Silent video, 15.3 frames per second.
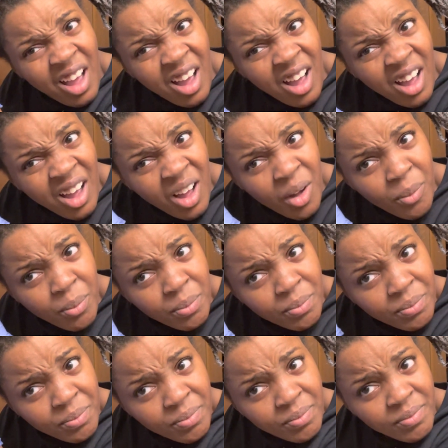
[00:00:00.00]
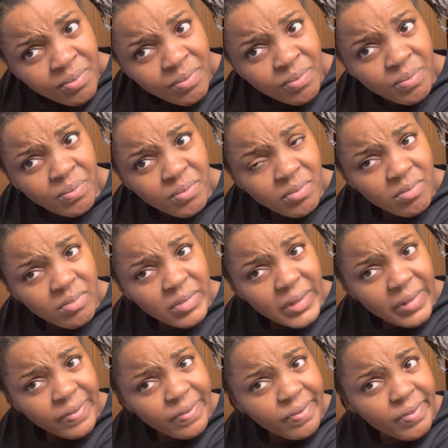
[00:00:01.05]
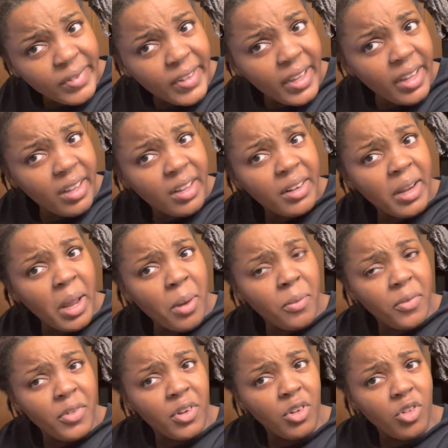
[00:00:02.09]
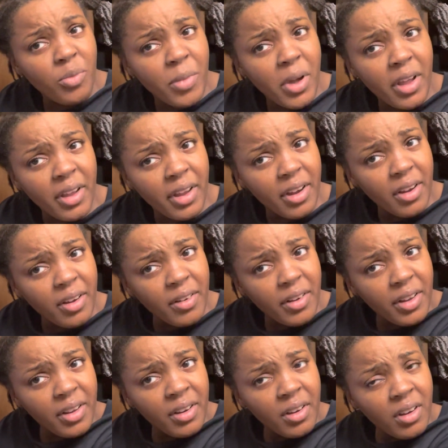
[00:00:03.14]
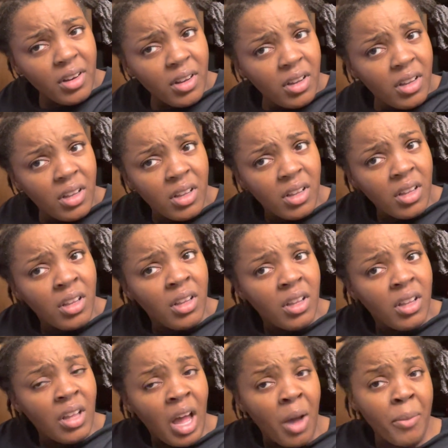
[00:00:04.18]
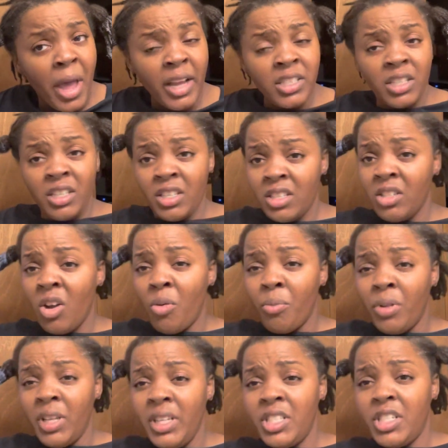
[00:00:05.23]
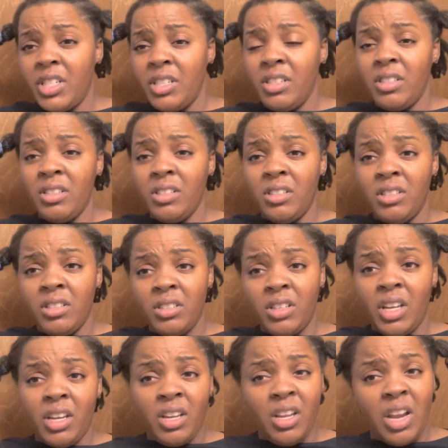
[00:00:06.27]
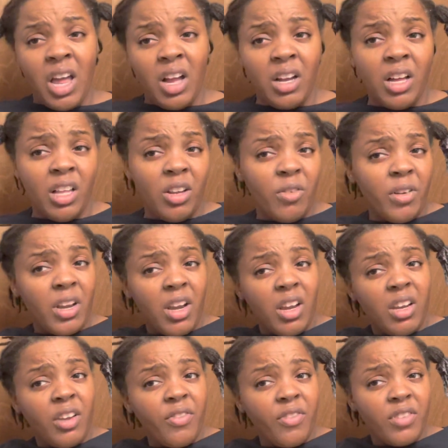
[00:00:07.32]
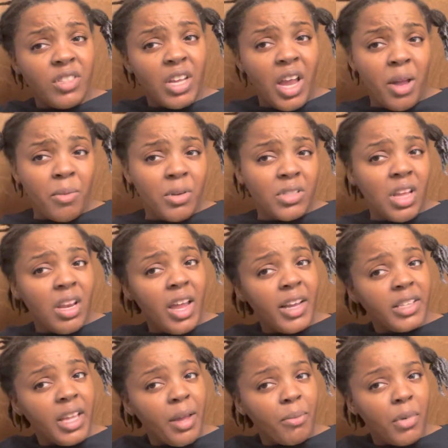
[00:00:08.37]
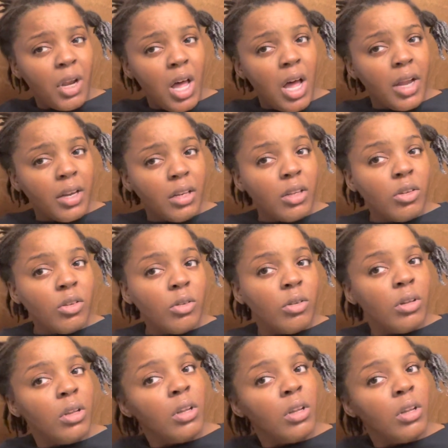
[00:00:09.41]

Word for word: um, yeah, now I'm finna do my hair and I'm actually just gonna bleach it and then I'll color it at a different time because I like that blonde a little.